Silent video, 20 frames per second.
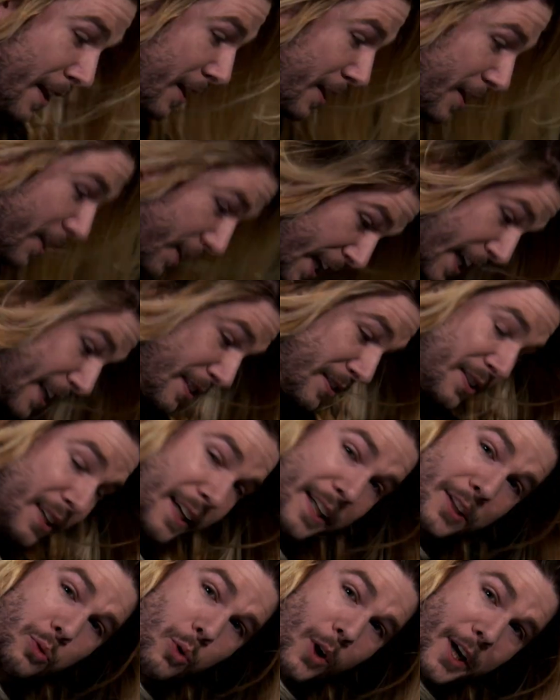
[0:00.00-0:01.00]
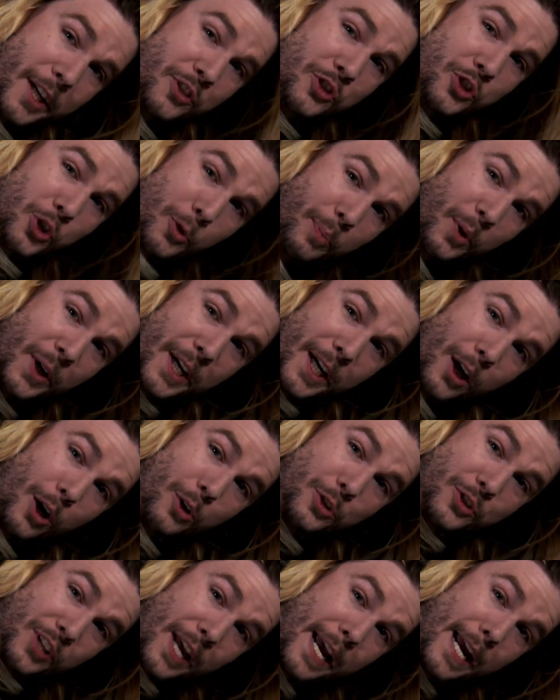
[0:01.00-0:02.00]
This is what a
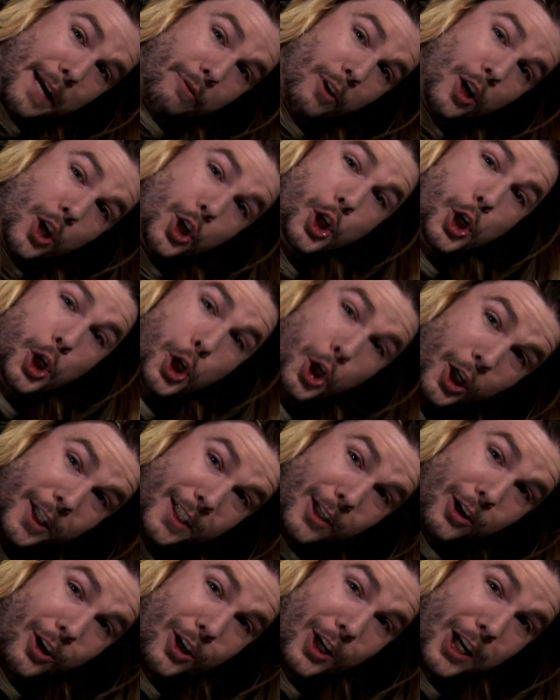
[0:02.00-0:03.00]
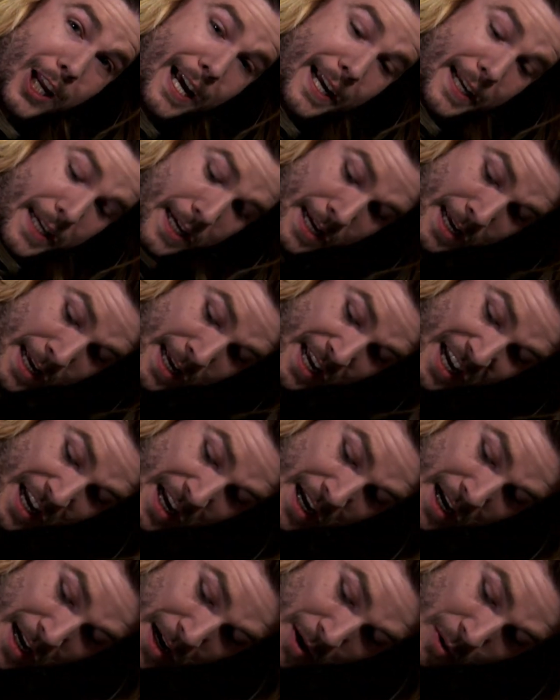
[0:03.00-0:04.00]
superhero save should look like.
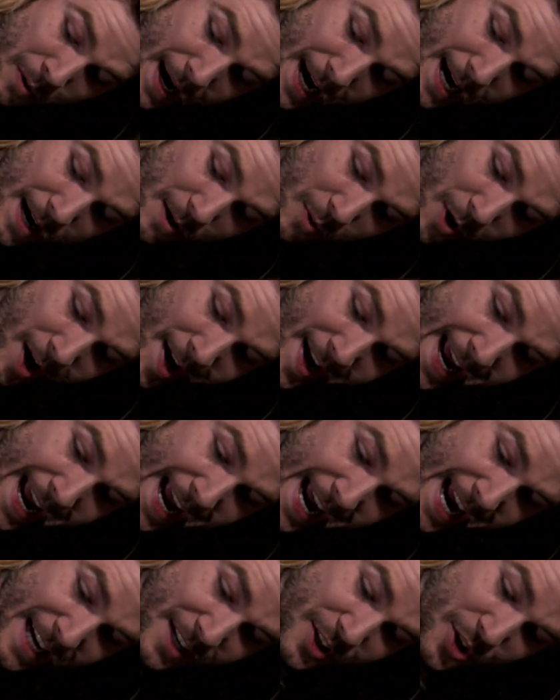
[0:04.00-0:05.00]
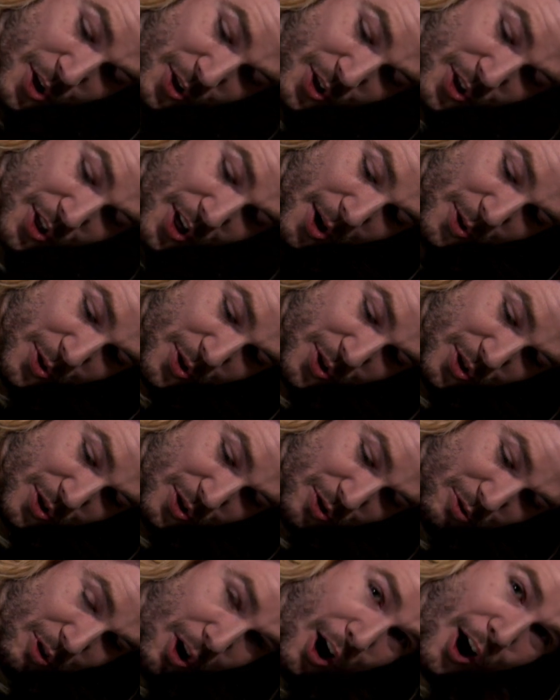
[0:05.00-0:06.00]
Wow, one hand, you're so
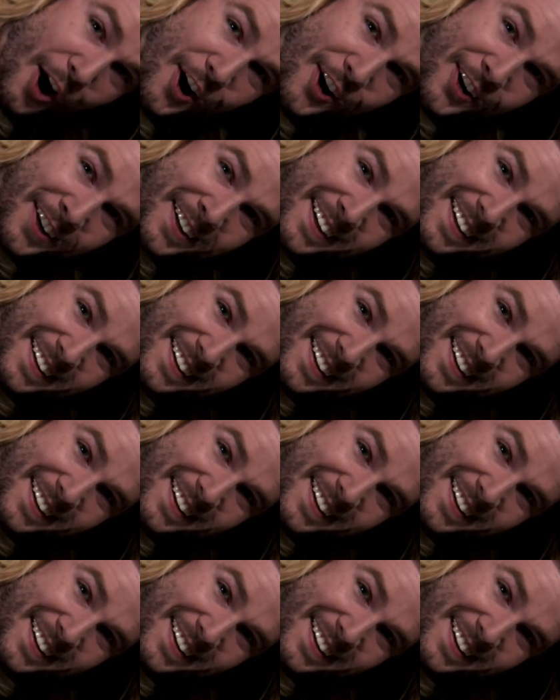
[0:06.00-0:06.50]
strong.